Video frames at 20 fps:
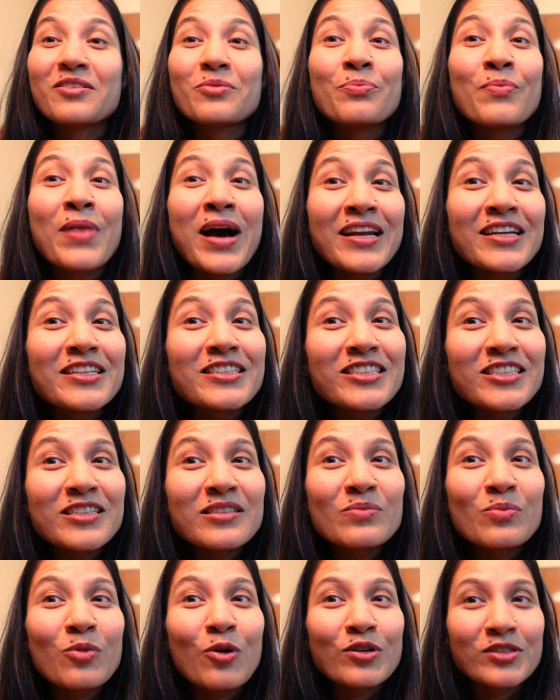
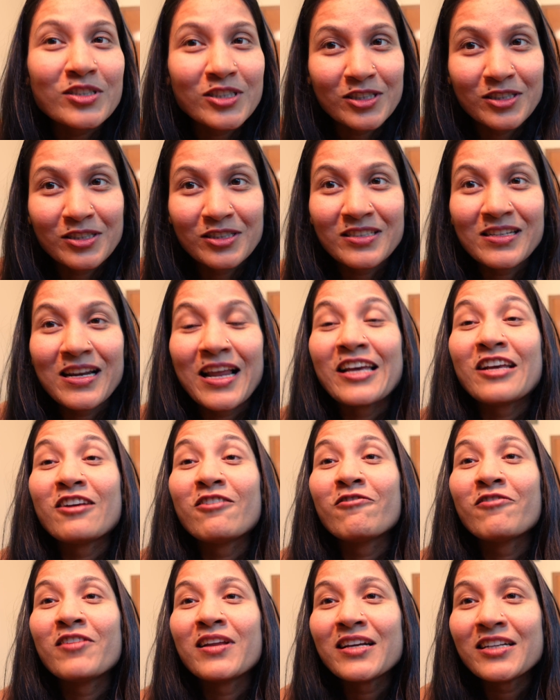Balancing postures
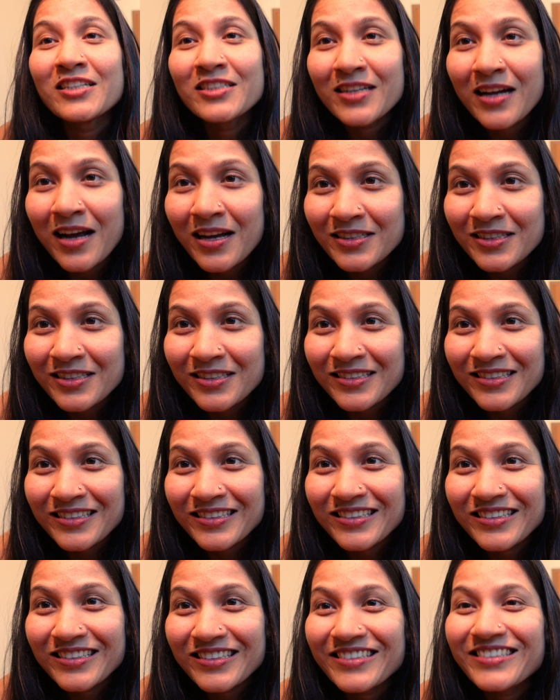like Vrikshasana,
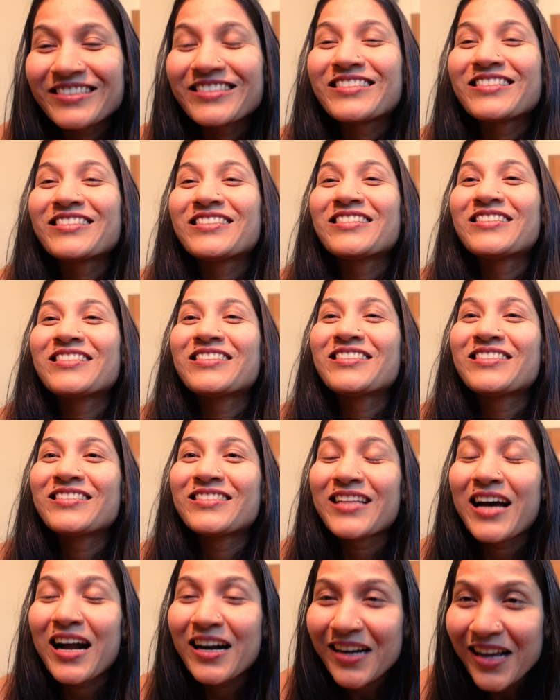
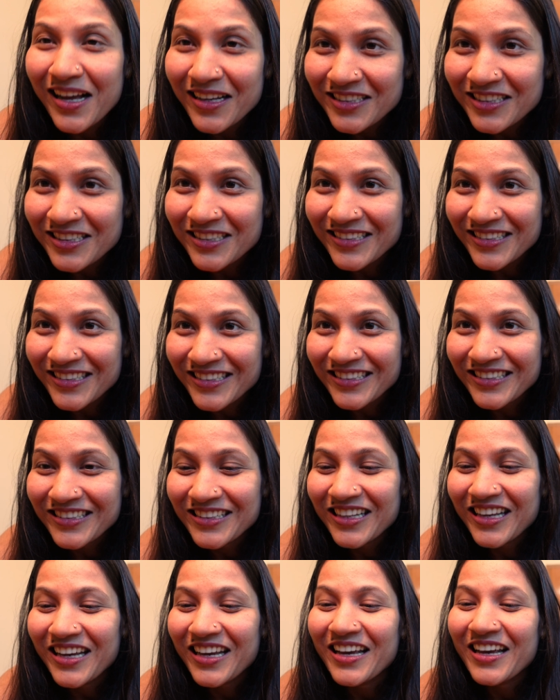Tadasana,
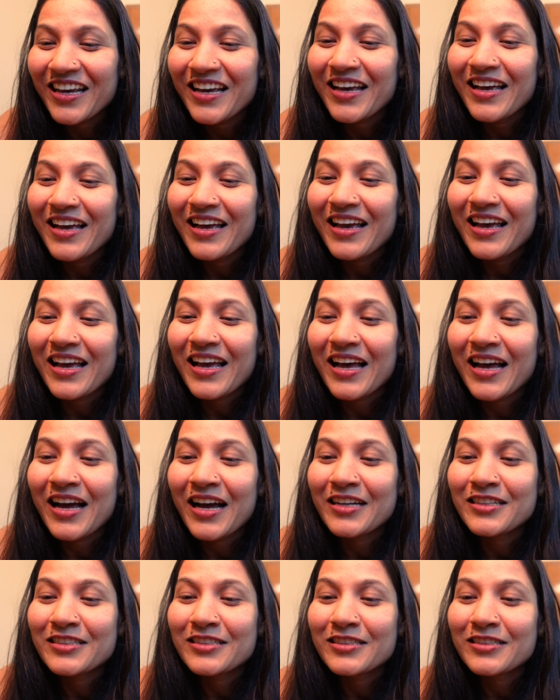
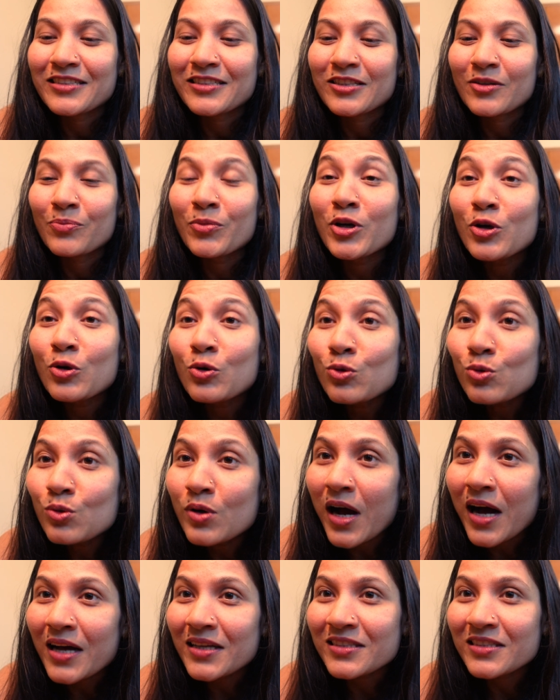and
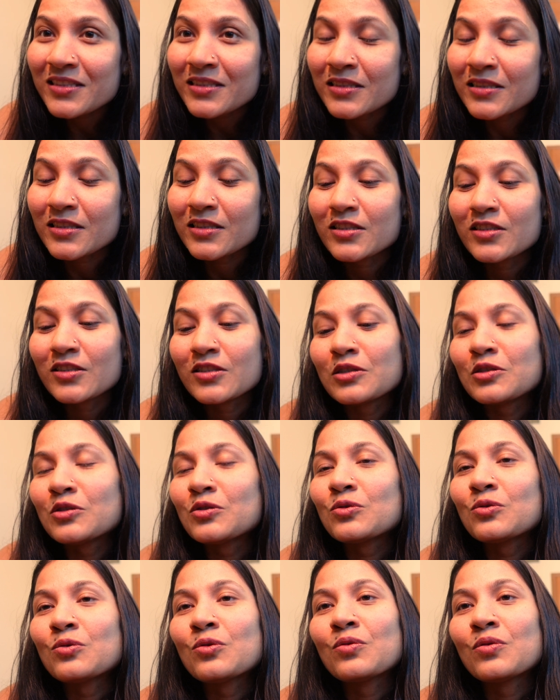Mandukasana.
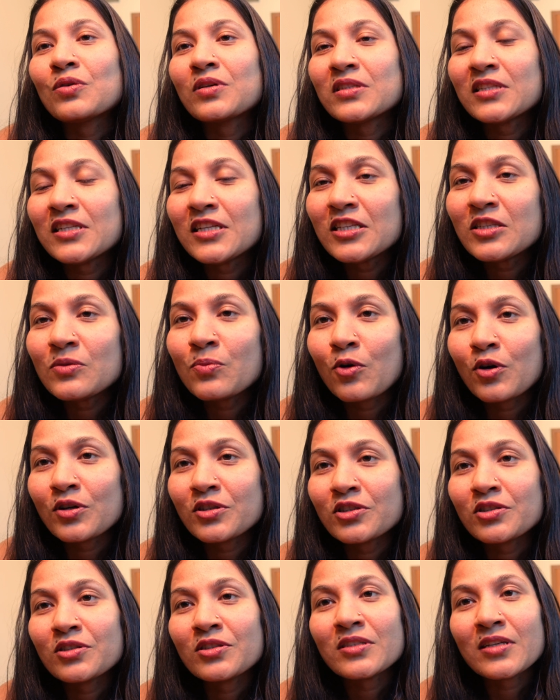So these
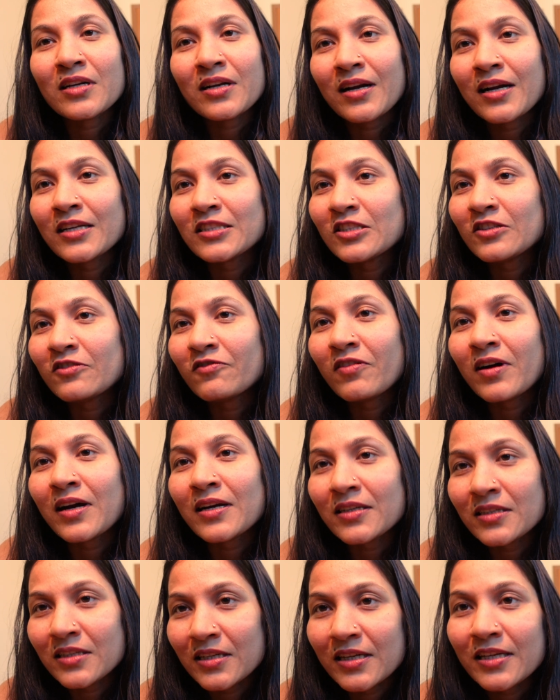postures are
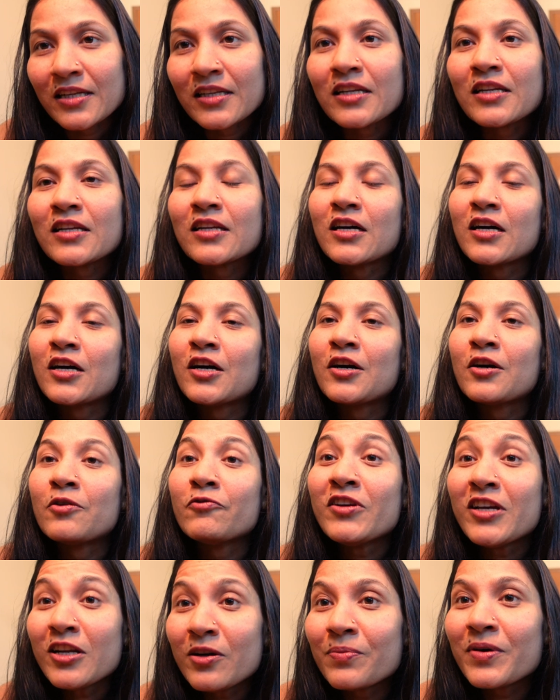classified in
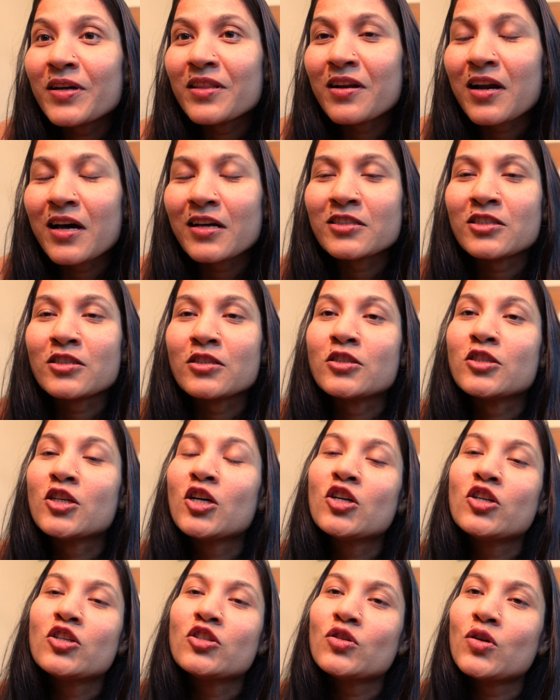Virabhadrasana.
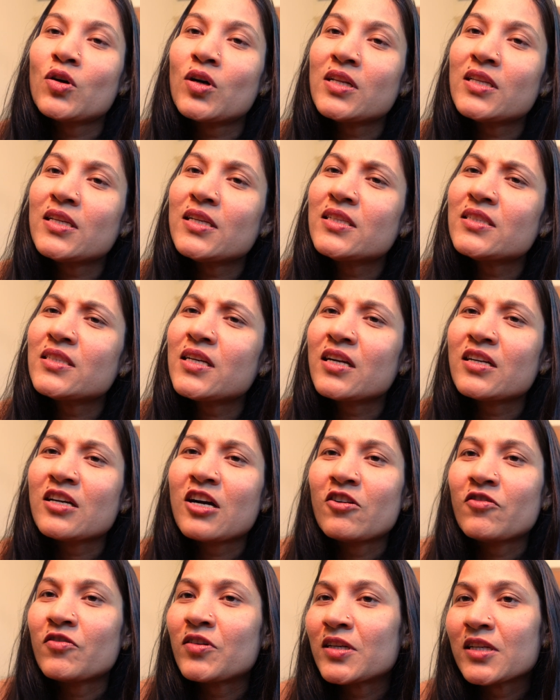So all these are
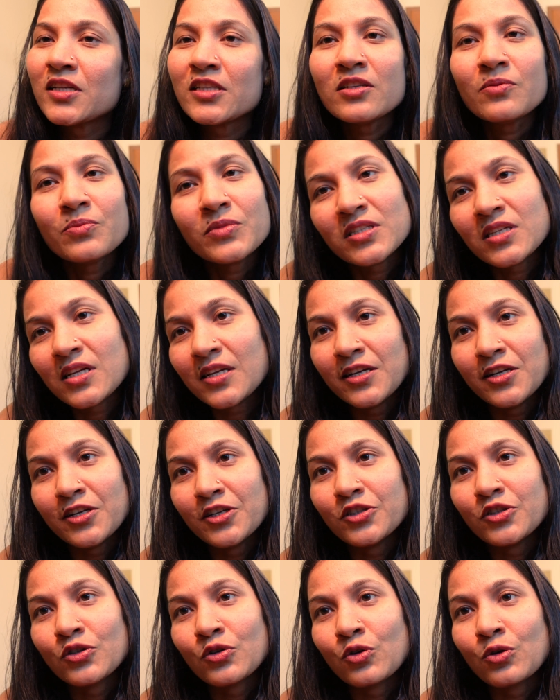covered in the
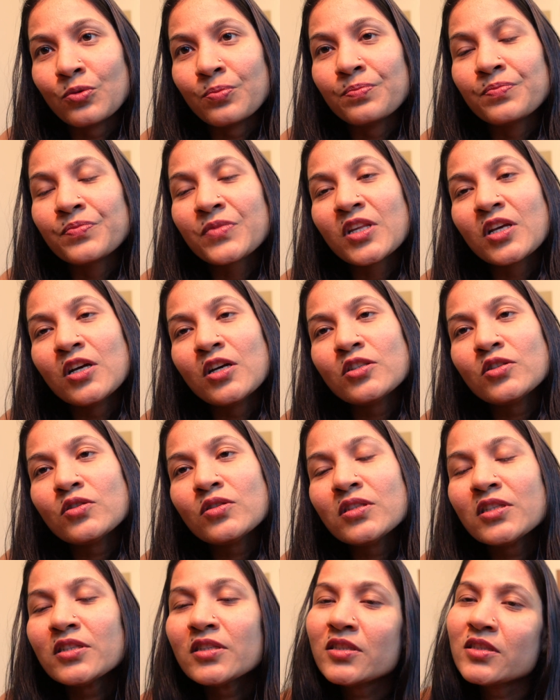miscellaneous group.
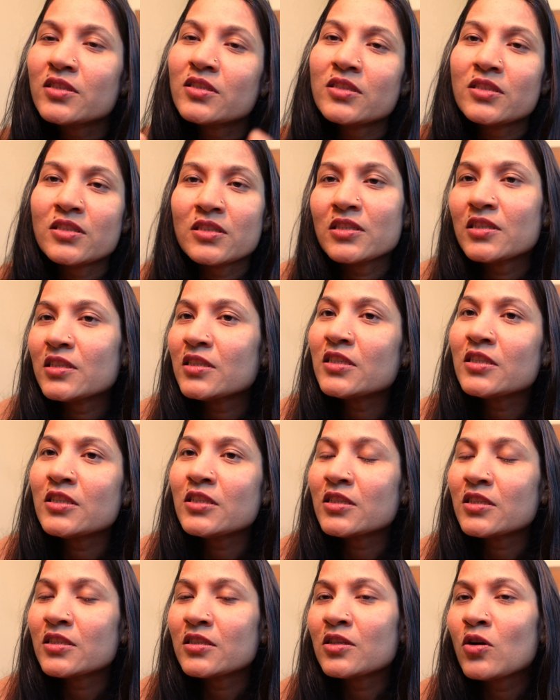So this
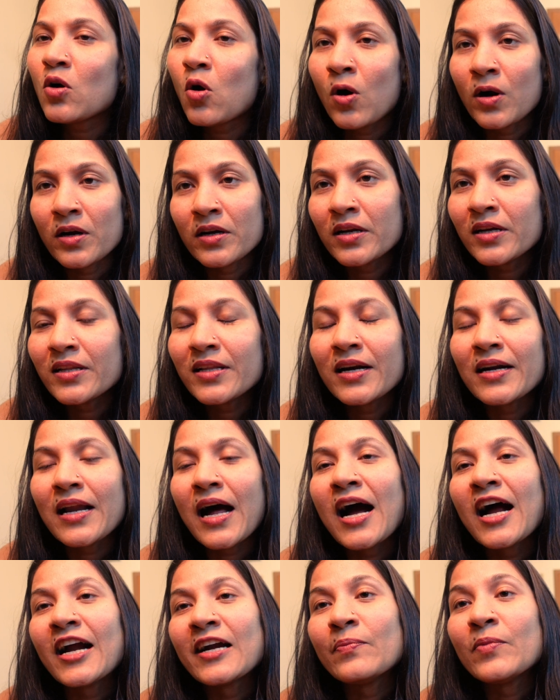is the order that
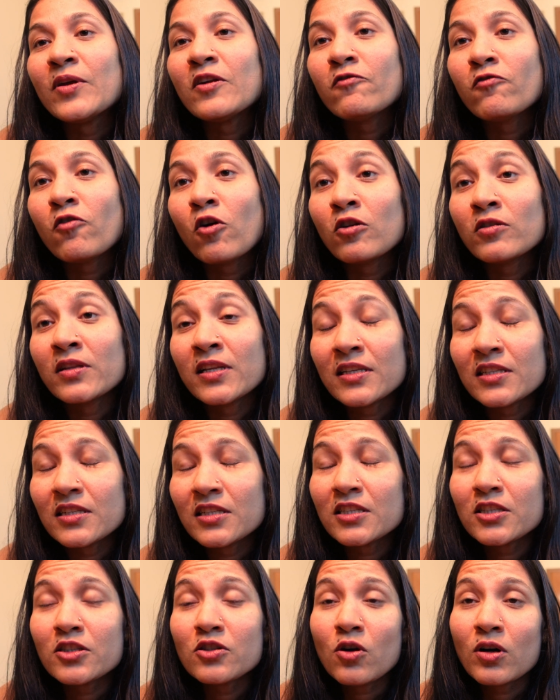I had been followed.
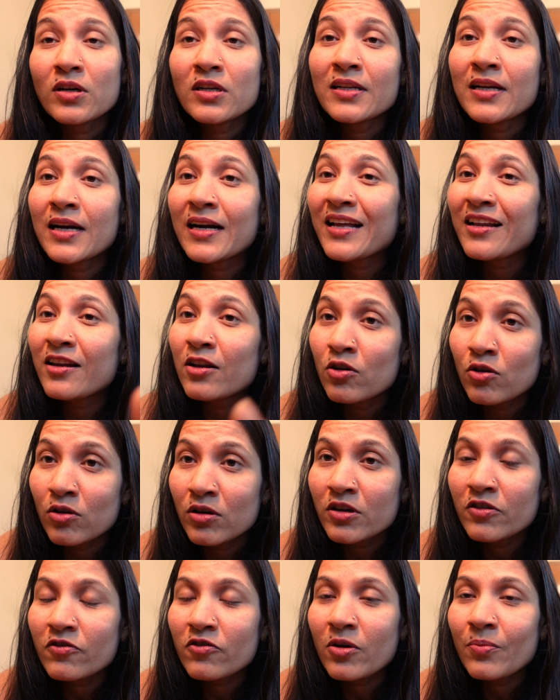This is the order that I
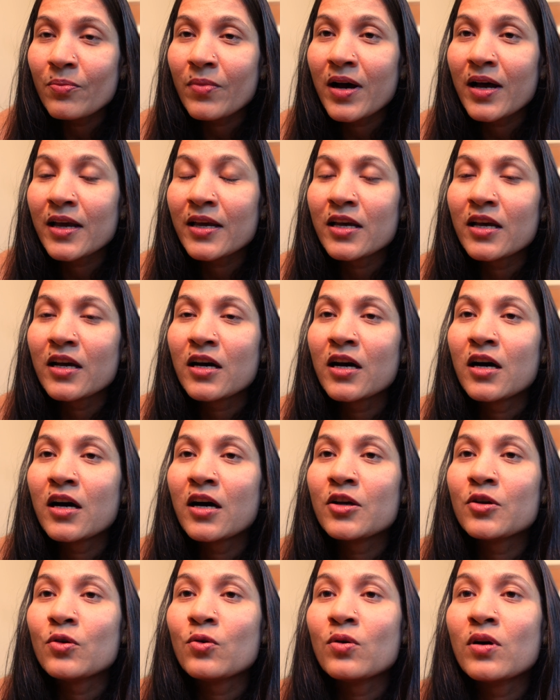learned from my
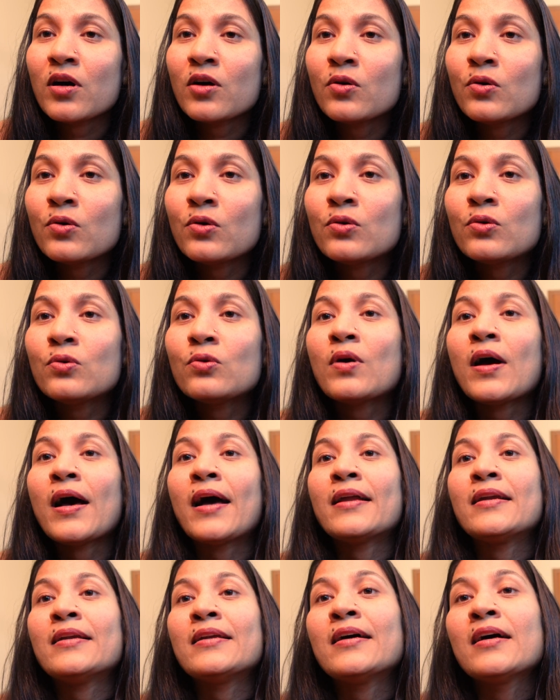yoga guru,
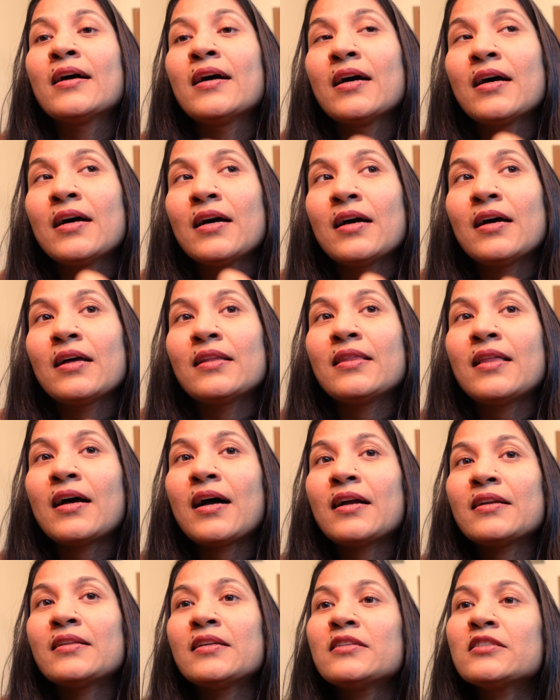and
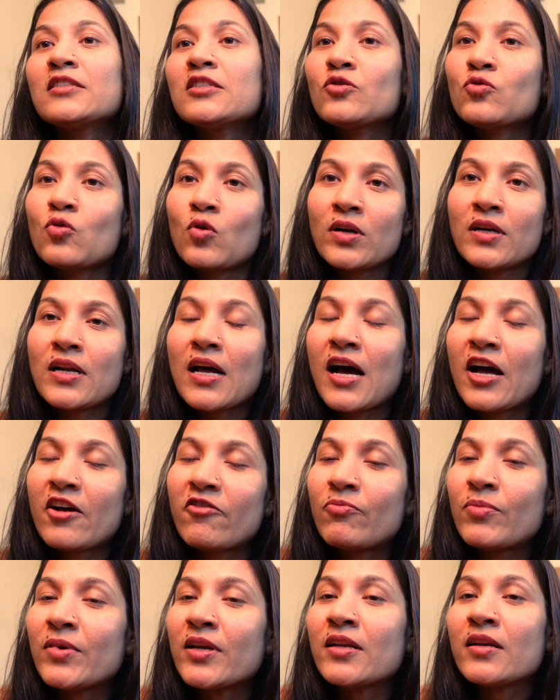that this is what I
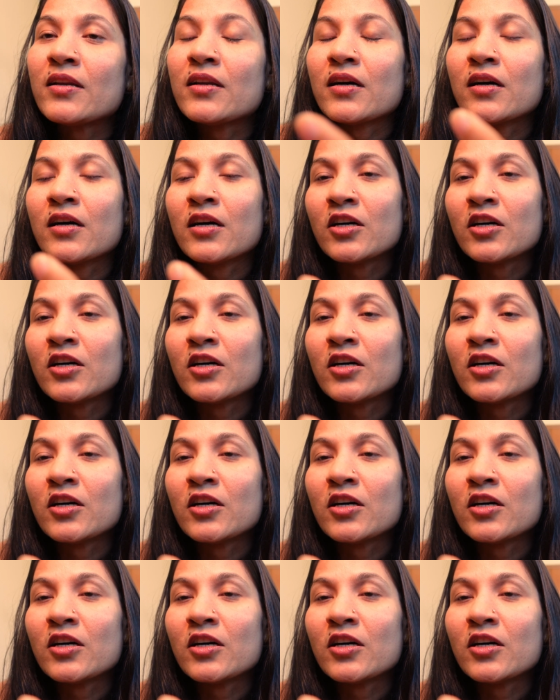have been